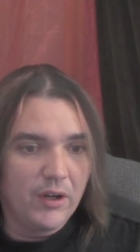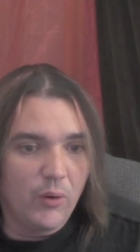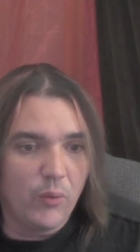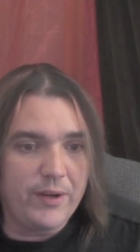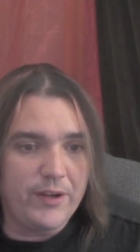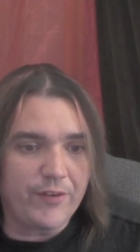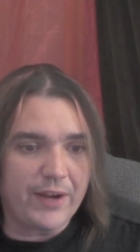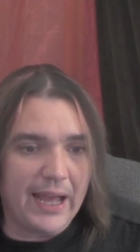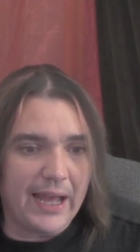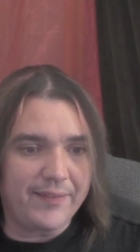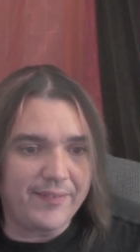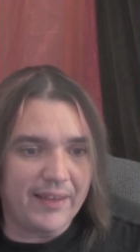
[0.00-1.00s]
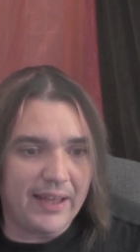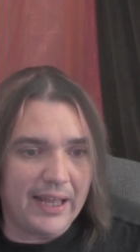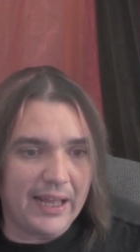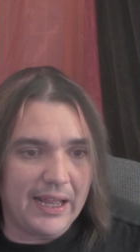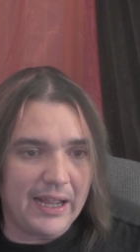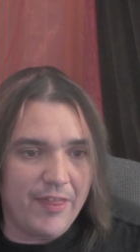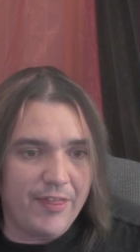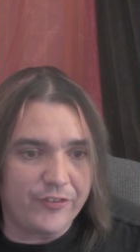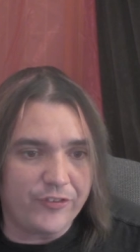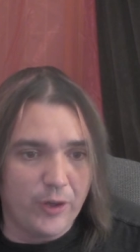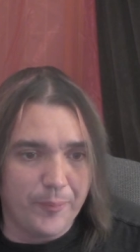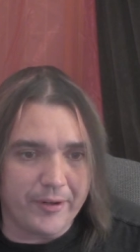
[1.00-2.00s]
We've got the
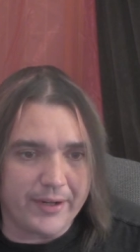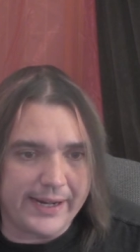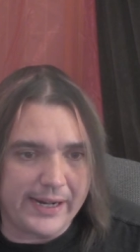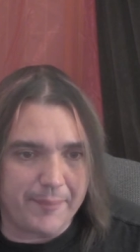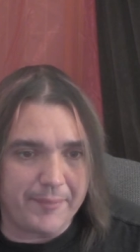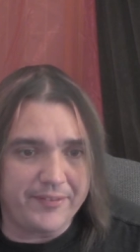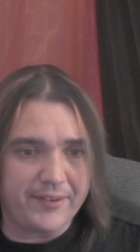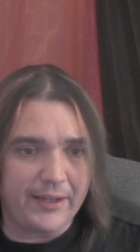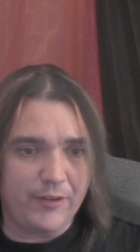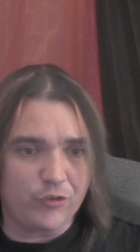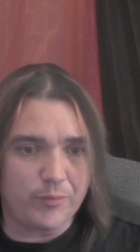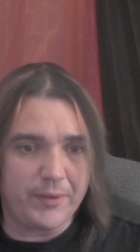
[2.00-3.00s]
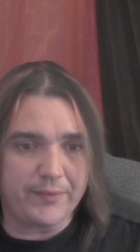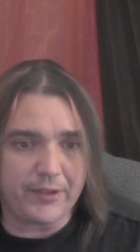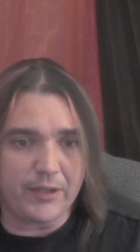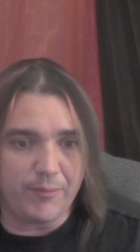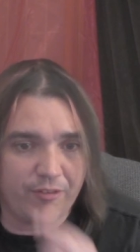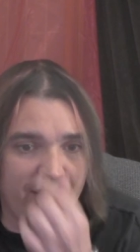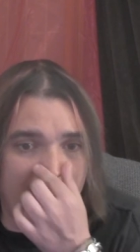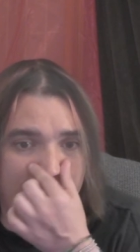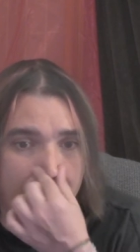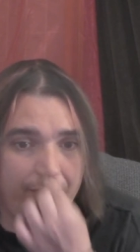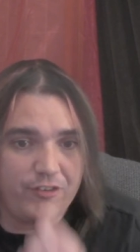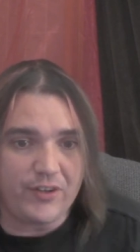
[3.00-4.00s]
SuperCam. It's an instrument that can provide
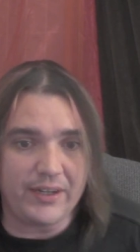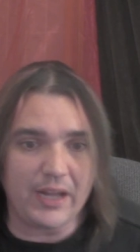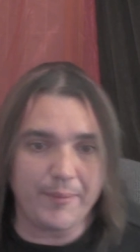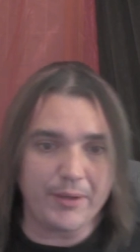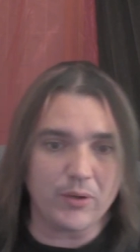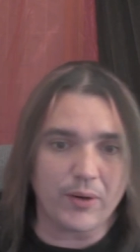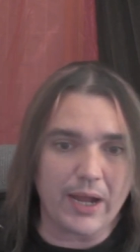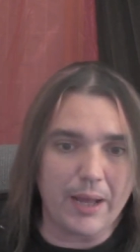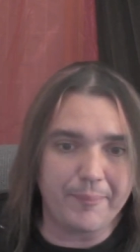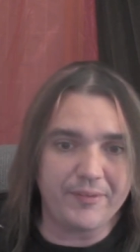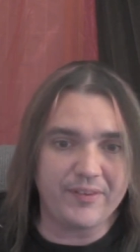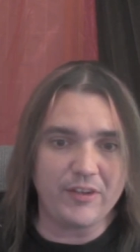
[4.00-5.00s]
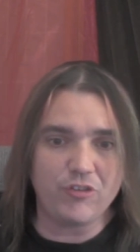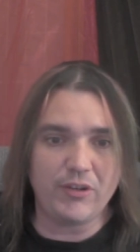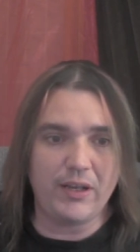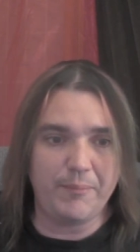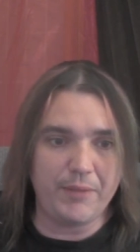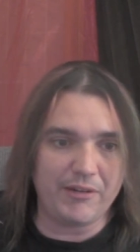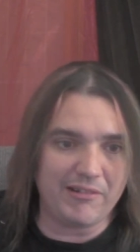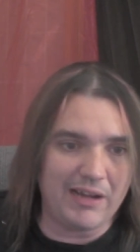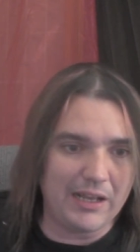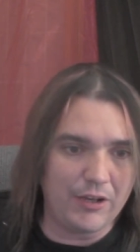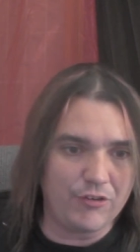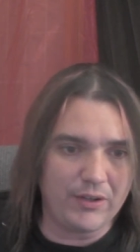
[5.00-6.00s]
imaging, chemical composition, and
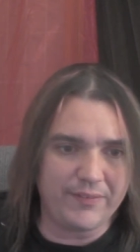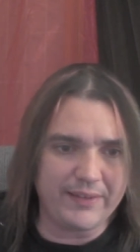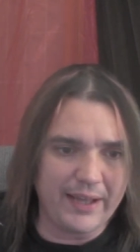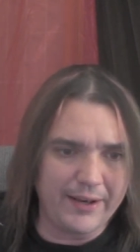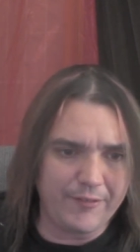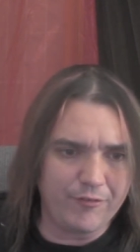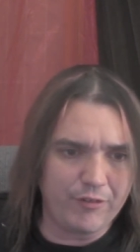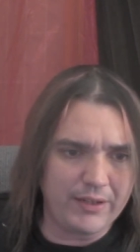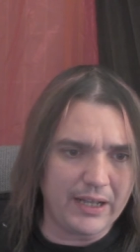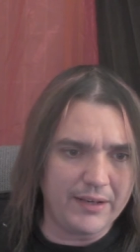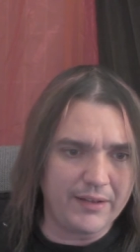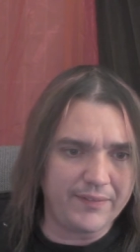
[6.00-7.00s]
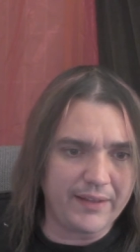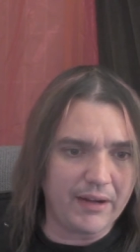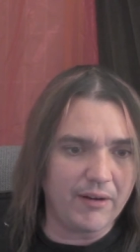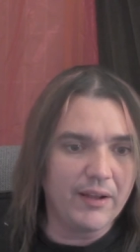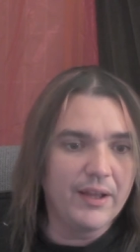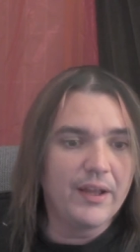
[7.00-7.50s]
mineralogy. It's kind of redundant there.